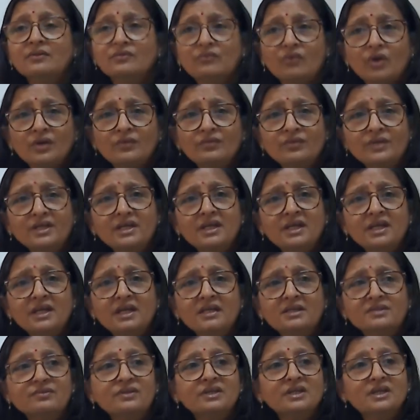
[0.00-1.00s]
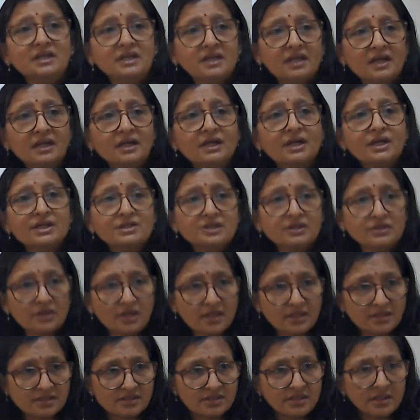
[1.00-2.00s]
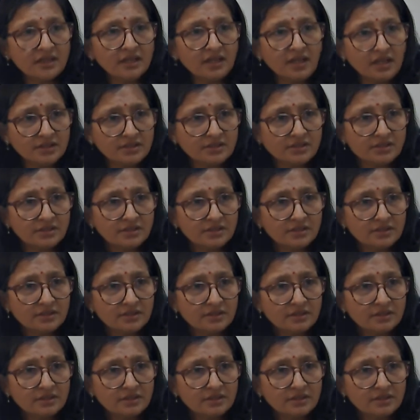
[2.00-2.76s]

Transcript: what we need is we need a contrasting agent,